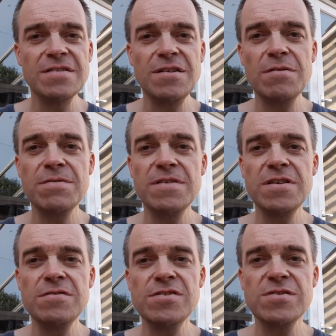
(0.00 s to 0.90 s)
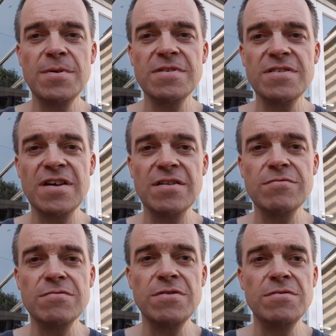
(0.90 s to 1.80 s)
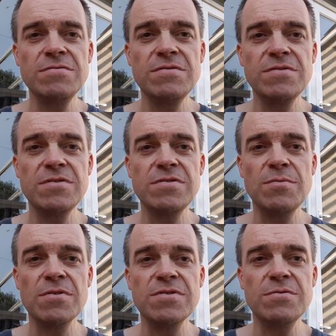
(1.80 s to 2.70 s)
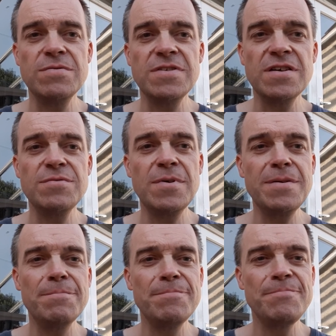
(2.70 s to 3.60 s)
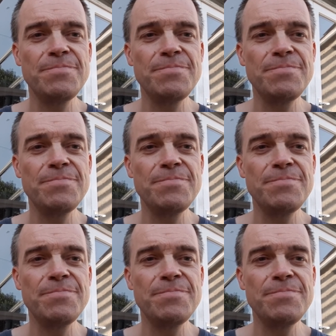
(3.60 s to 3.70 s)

Life of an Englishman, that's Andrew Lawn. You should watch your videos, mate.